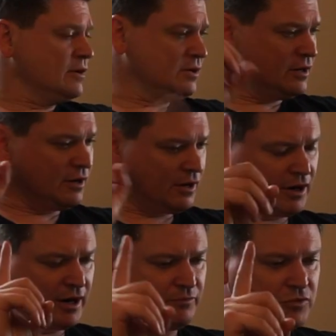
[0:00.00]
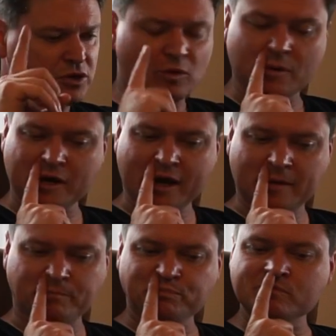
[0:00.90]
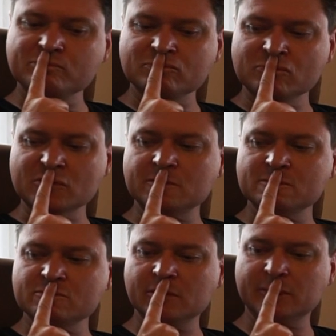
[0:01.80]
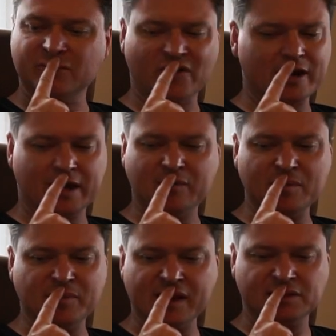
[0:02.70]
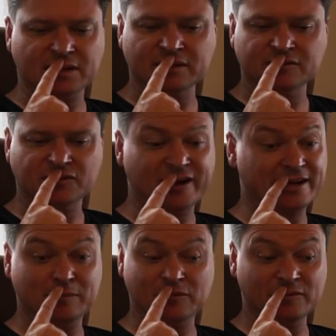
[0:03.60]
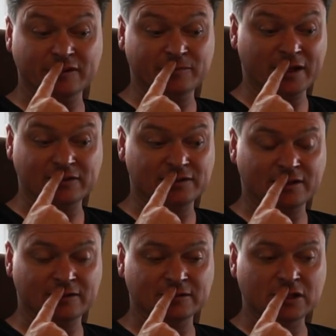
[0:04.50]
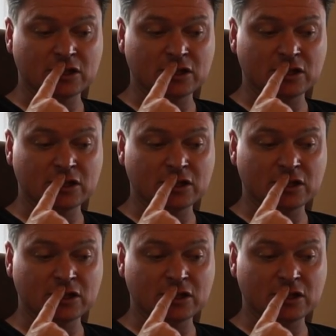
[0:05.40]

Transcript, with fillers: All right, so where are we at? I'm trying to keep it basic. I'm trying to keep it really basic here.